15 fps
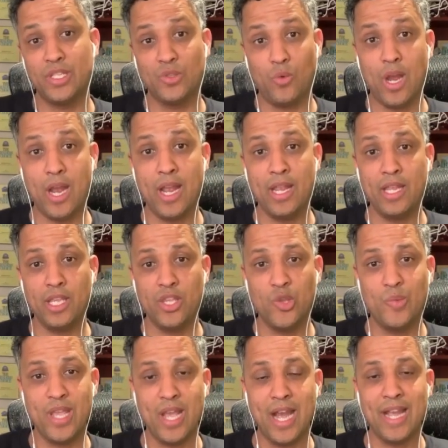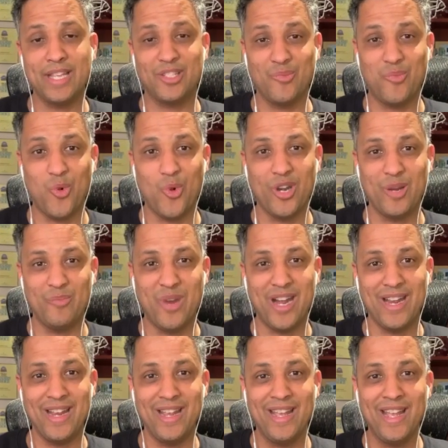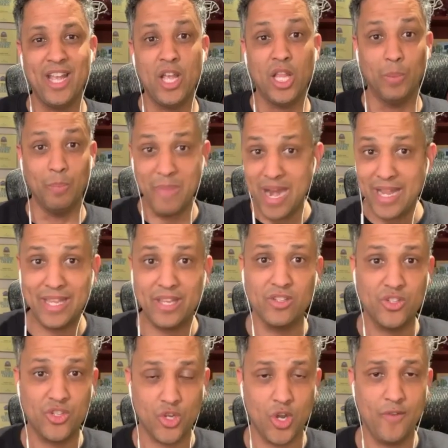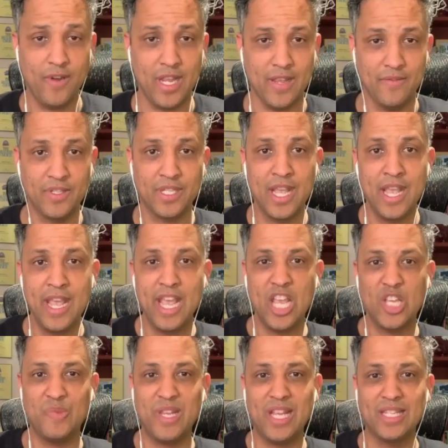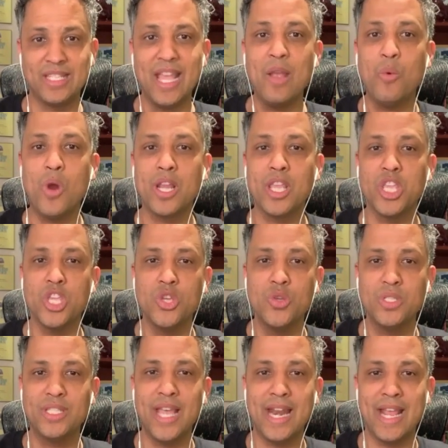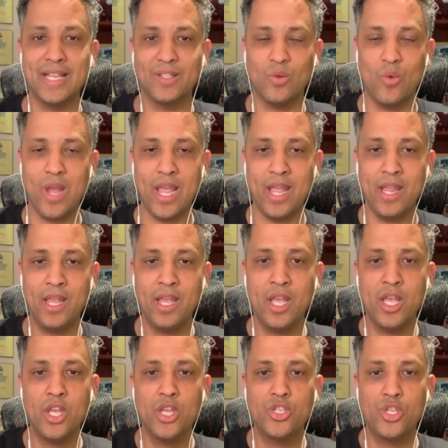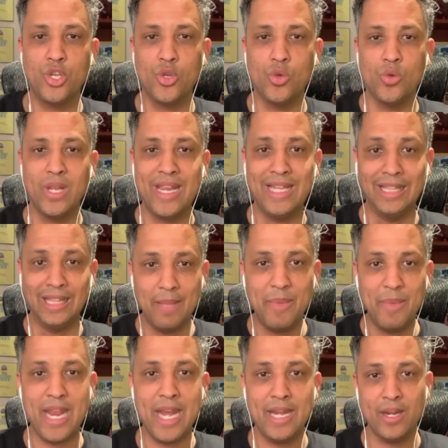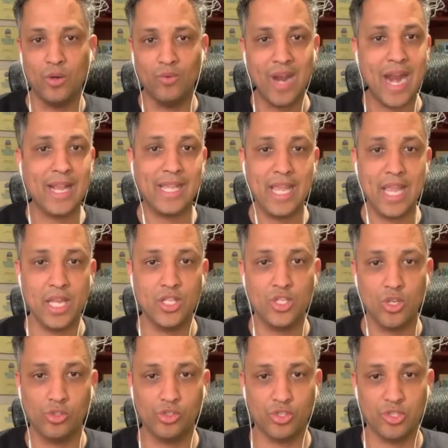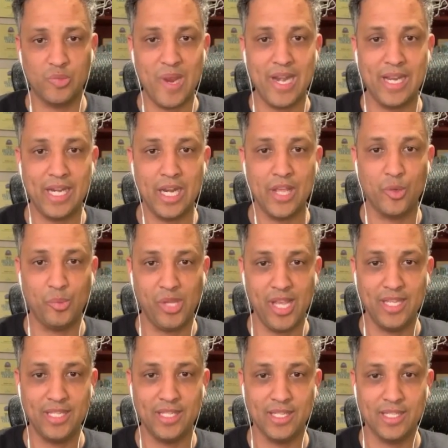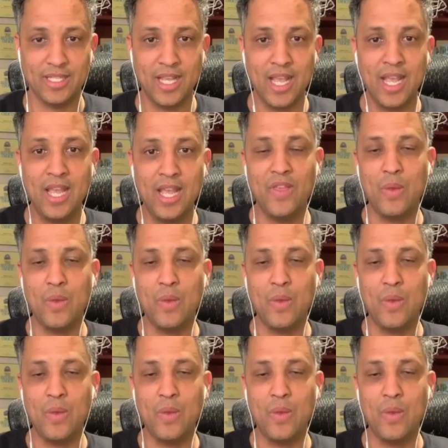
of the reasons why UBI is supported by many conservatives is because they want to use that as a way to eliminate and eradicate social spending in other places.